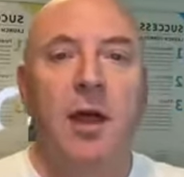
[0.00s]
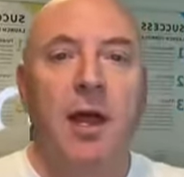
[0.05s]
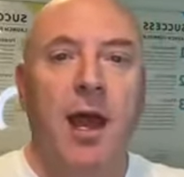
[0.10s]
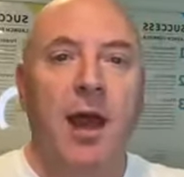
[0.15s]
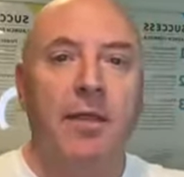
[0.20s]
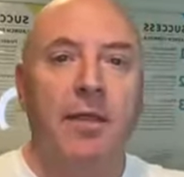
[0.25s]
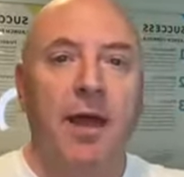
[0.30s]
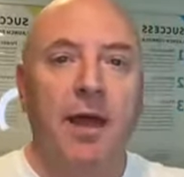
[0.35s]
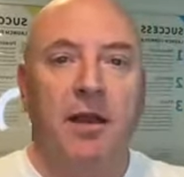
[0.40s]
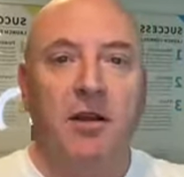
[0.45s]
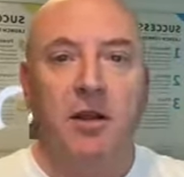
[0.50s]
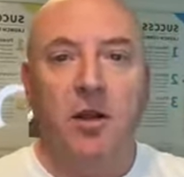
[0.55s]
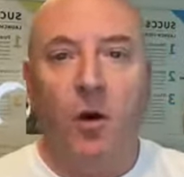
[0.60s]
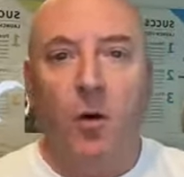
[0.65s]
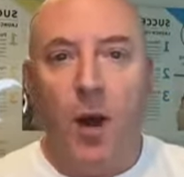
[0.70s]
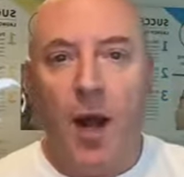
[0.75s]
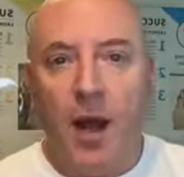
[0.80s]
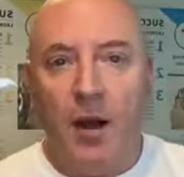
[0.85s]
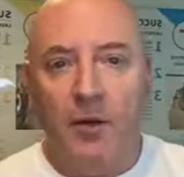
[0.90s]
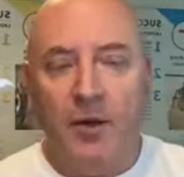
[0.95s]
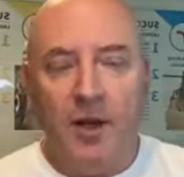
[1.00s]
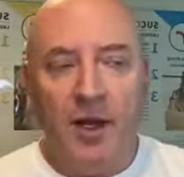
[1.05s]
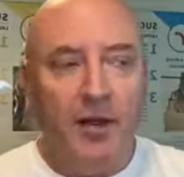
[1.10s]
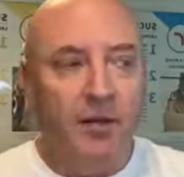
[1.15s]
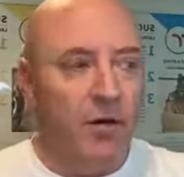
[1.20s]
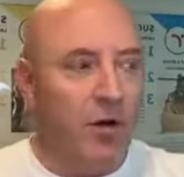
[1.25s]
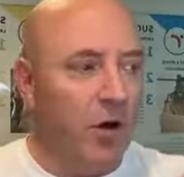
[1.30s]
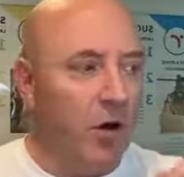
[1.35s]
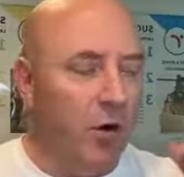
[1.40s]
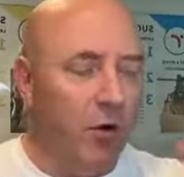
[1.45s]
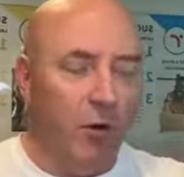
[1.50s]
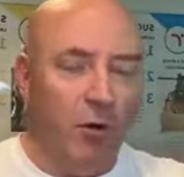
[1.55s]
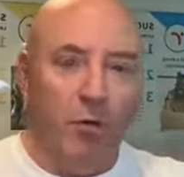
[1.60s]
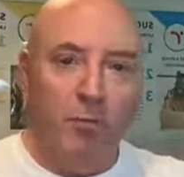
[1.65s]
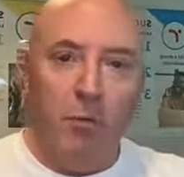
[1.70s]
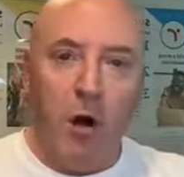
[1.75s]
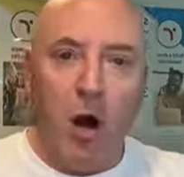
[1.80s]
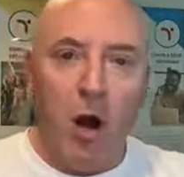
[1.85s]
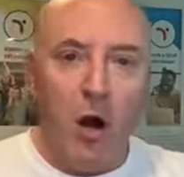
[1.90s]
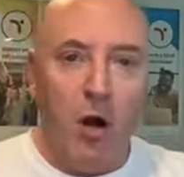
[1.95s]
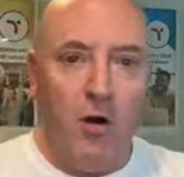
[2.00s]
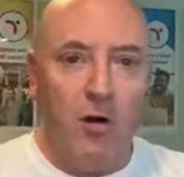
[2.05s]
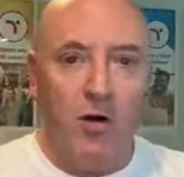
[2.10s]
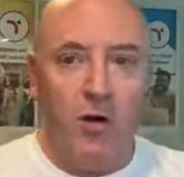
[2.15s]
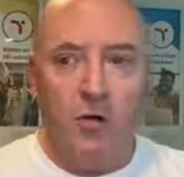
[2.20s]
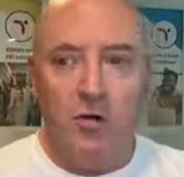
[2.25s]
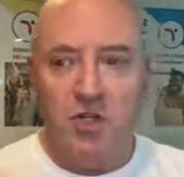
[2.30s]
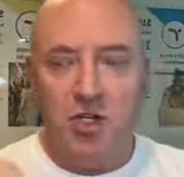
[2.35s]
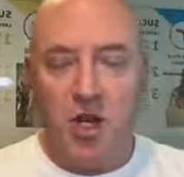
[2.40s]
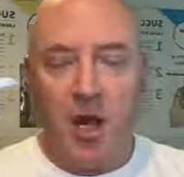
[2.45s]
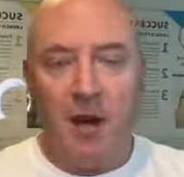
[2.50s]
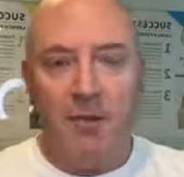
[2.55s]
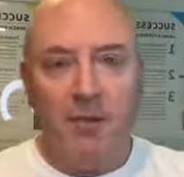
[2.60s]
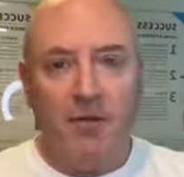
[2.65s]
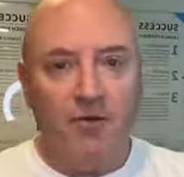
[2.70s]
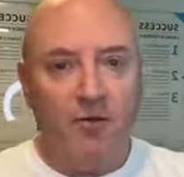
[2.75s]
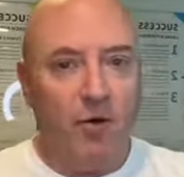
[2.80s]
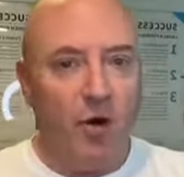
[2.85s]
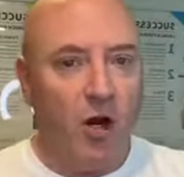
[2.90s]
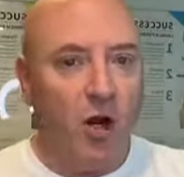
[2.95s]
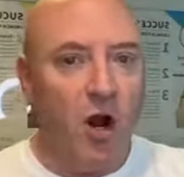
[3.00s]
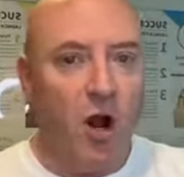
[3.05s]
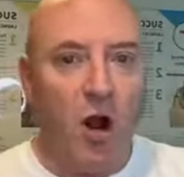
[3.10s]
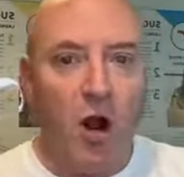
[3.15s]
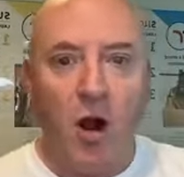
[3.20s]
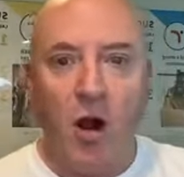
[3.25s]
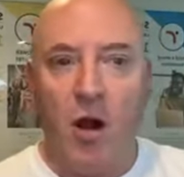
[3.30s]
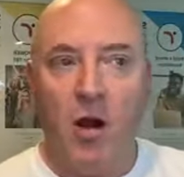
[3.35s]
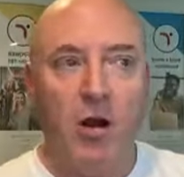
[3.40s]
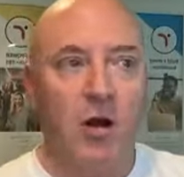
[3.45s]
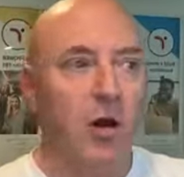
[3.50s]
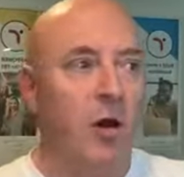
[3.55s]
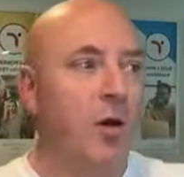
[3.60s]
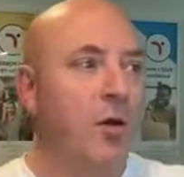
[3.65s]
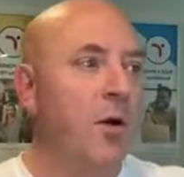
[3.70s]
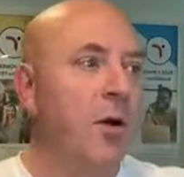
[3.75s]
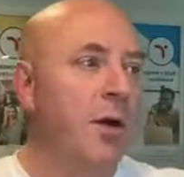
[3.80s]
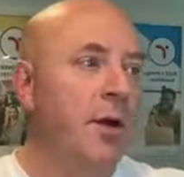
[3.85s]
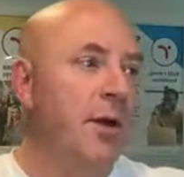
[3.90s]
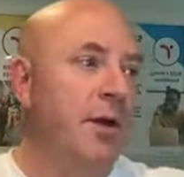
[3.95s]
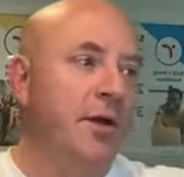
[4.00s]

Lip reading: And then go out and either go to a mall, go shopping for a car, go